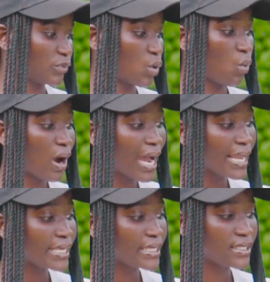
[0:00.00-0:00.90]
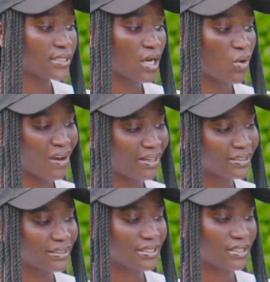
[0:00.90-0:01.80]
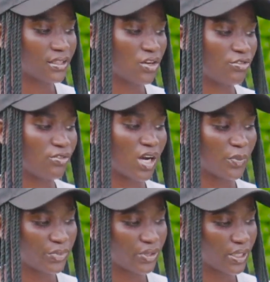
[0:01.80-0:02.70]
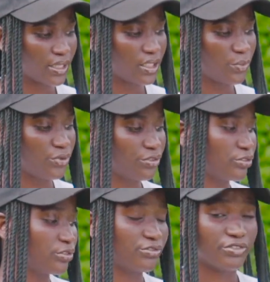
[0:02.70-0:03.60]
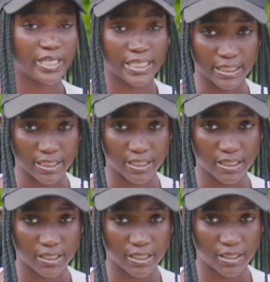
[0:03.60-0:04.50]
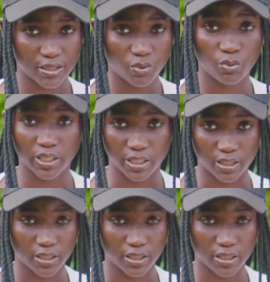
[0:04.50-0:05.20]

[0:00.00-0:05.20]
Why is our heart the center of happy and beautiful feelings? Why?